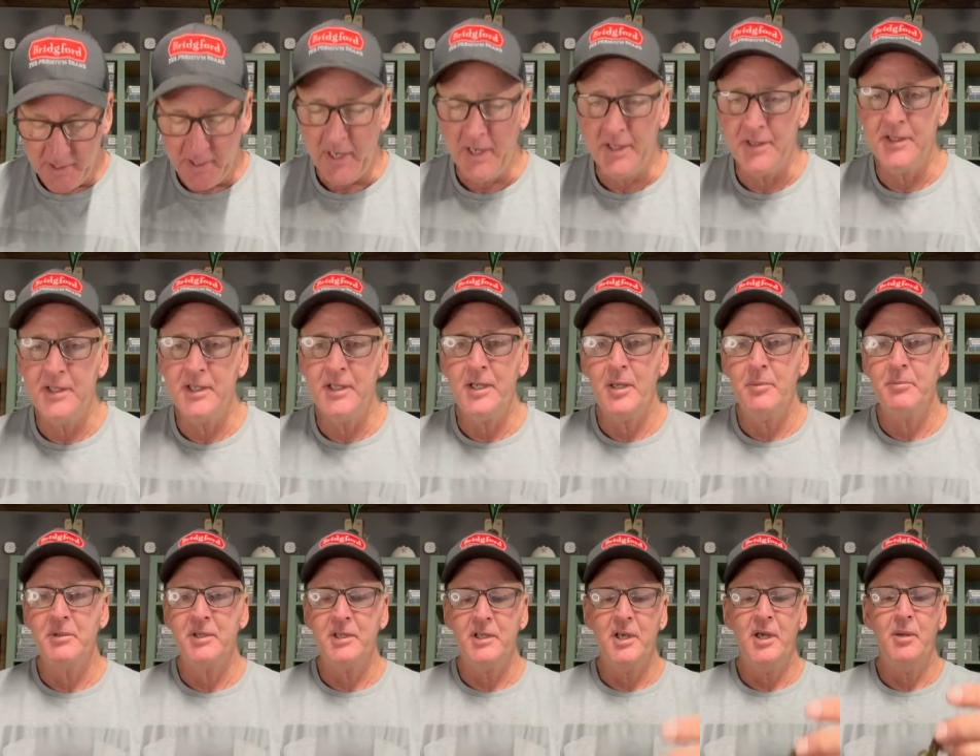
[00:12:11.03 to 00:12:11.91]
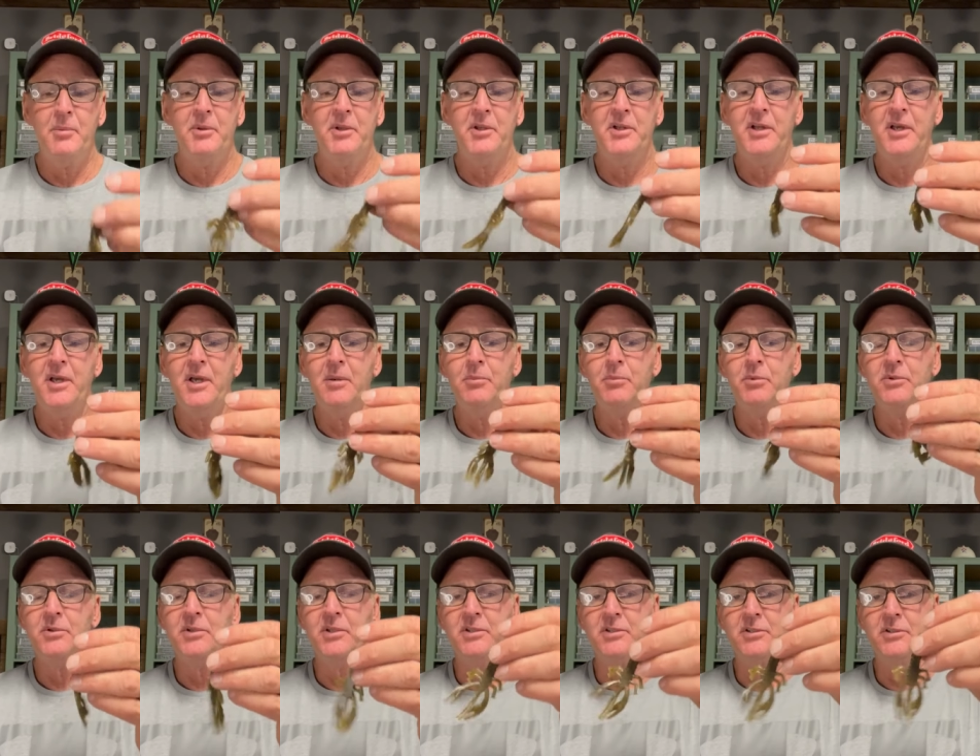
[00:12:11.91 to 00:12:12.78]
And then I'm going to couple it up
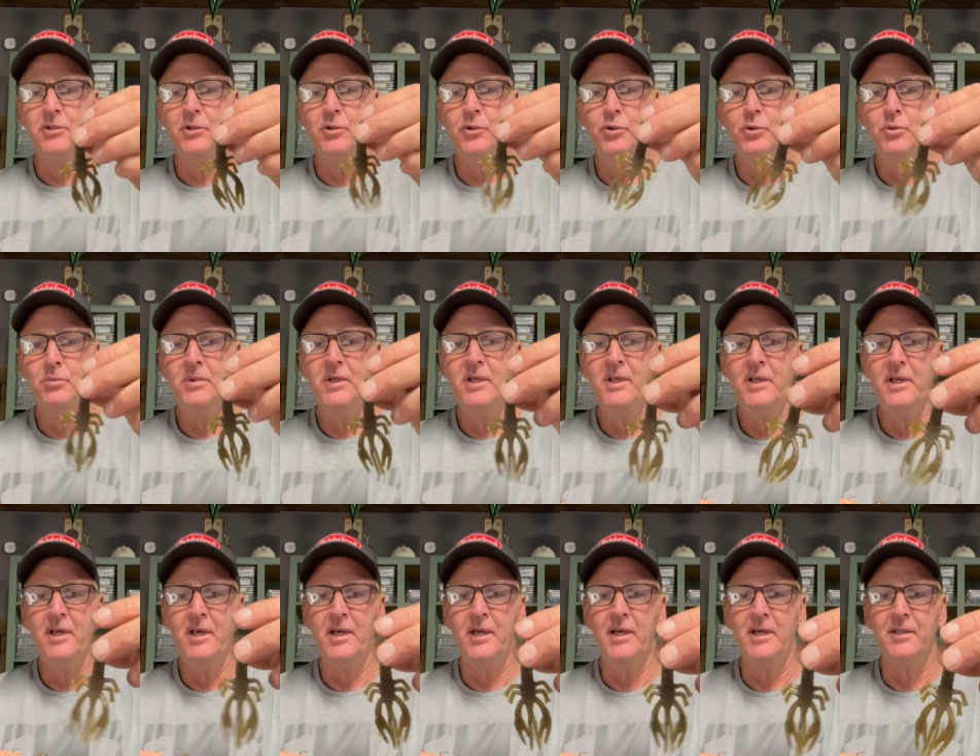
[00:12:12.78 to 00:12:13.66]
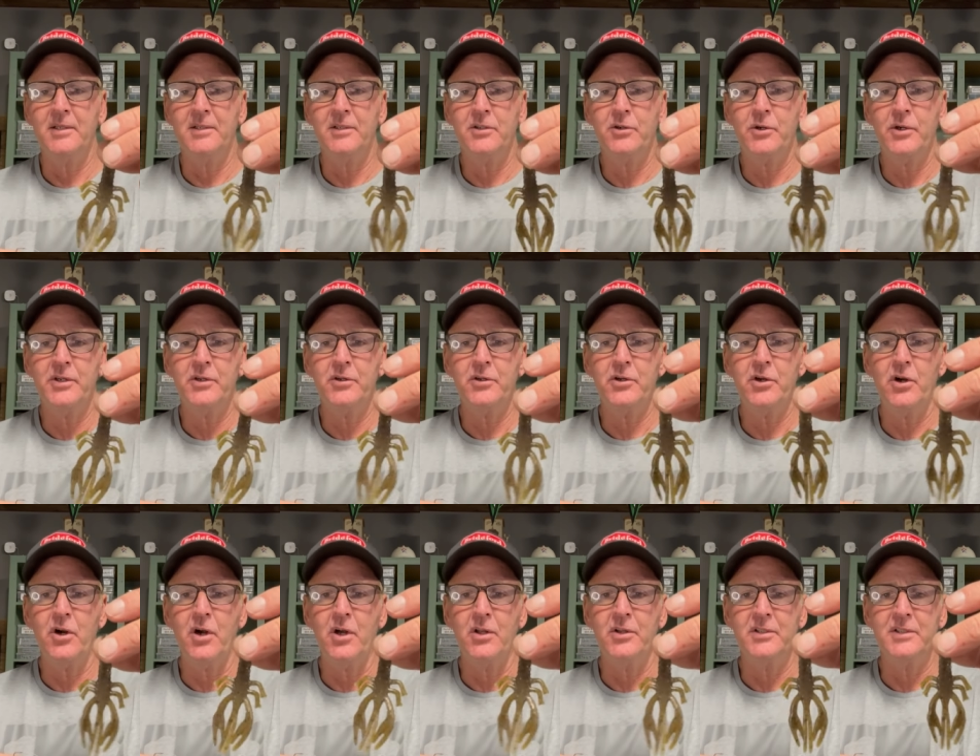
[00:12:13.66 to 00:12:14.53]
with the Zoom uh, Critter
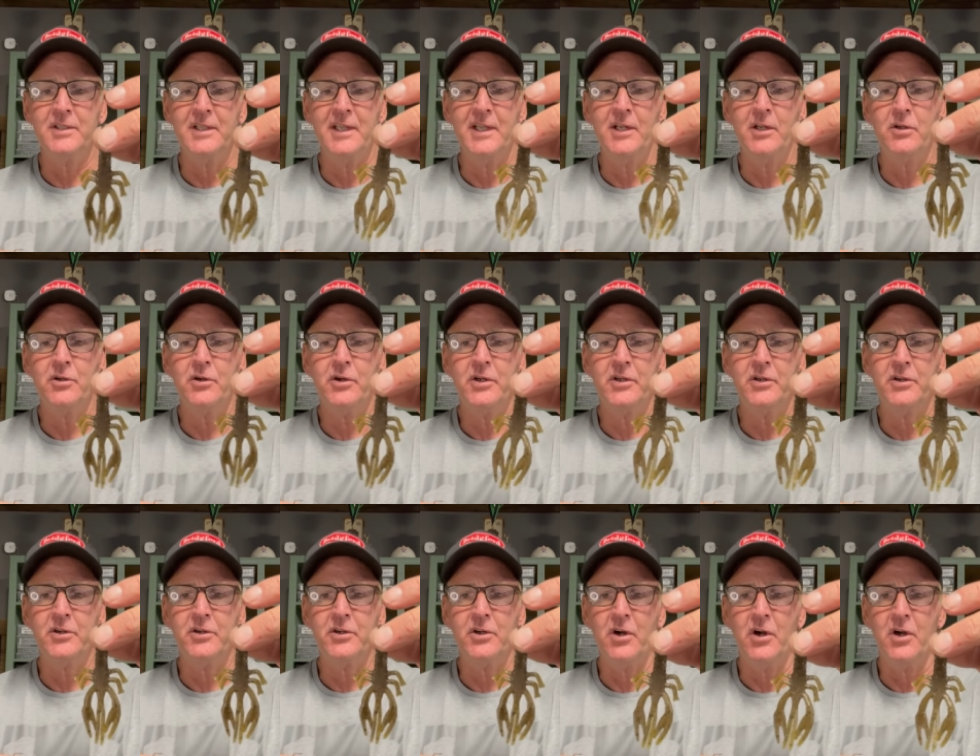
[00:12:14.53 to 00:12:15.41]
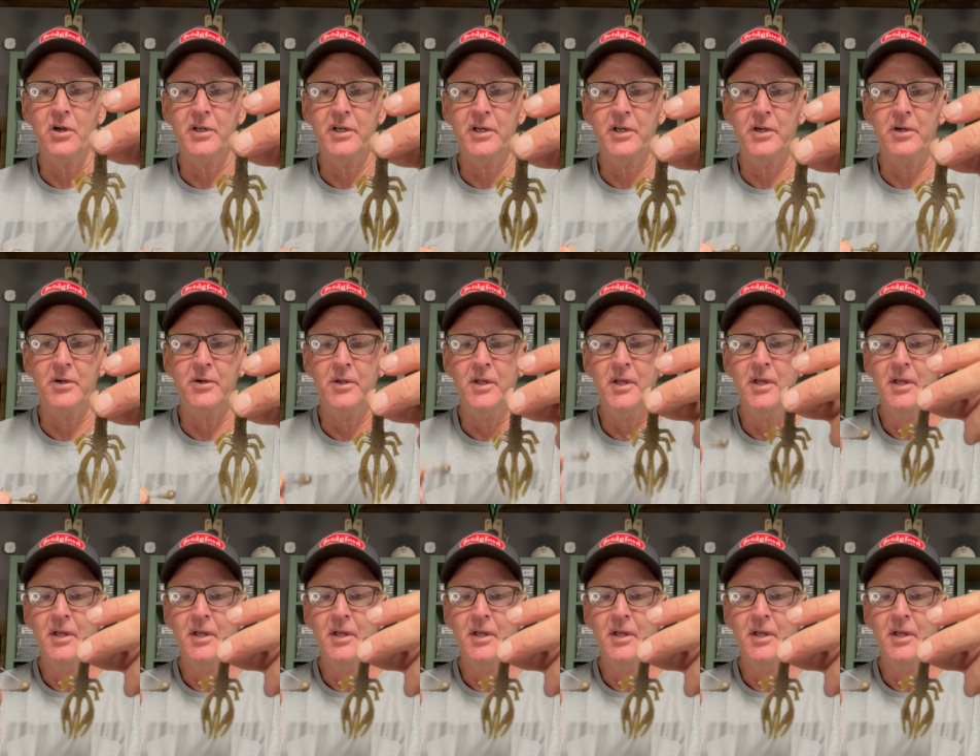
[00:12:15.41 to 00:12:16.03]
Craw, this little Critter Craw here.